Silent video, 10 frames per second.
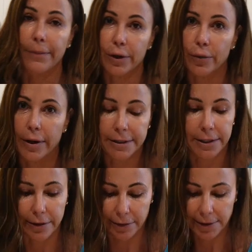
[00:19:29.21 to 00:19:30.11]
going to want
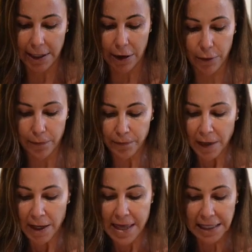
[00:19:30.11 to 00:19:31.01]
to. So
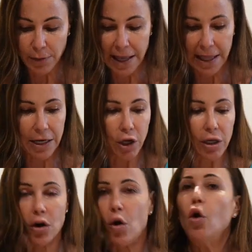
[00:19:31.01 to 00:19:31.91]
that's why I like
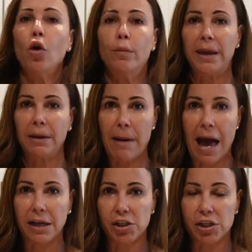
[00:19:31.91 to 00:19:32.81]
cooking a whole big
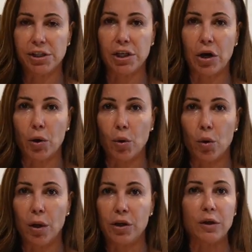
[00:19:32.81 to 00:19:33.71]
batch.
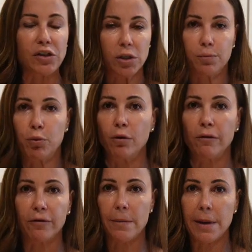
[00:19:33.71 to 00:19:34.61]
So you can just pull
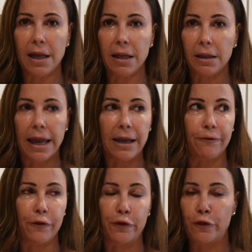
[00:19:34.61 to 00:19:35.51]
from it like
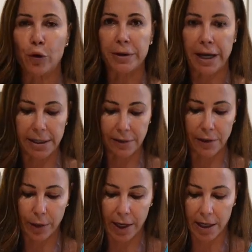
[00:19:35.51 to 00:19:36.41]
for four nights of
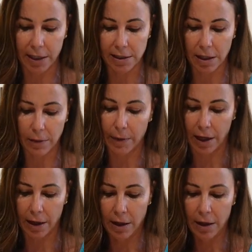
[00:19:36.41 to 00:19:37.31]
the week and it's going to
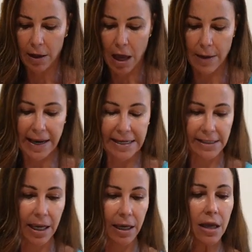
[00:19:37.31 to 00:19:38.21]
be
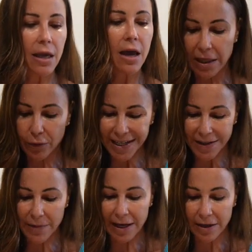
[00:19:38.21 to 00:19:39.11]
amazing. And the
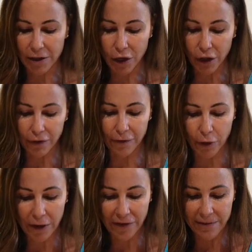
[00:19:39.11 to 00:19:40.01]
reason I cook for
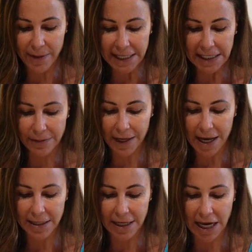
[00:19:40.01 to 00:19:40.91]
45 minutes is
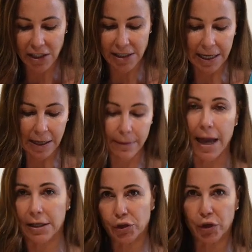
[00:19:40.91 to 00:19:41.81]
because I just like them
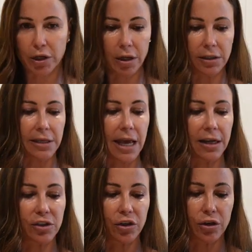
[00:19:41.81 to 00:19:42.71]
extra cooked and
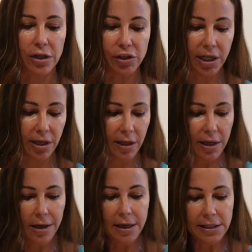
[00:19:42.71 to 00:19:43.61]
extra crunchy.
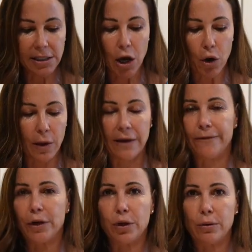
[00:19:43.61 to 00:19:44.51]
So
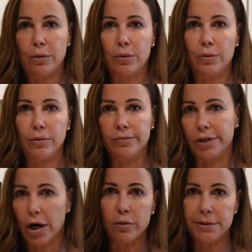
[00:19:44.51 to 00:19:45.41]
if you
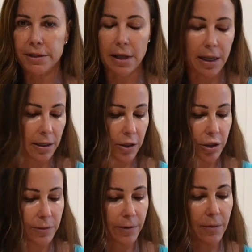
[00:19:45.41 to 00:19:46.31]
don't, then
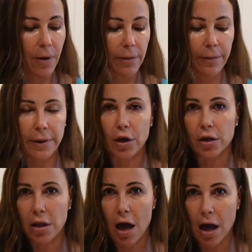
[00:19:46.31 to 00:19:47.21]
you could probably
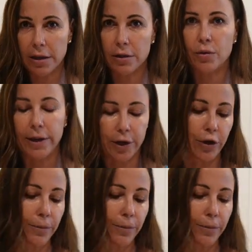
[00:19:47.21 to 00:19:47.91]
cook a lot quicker.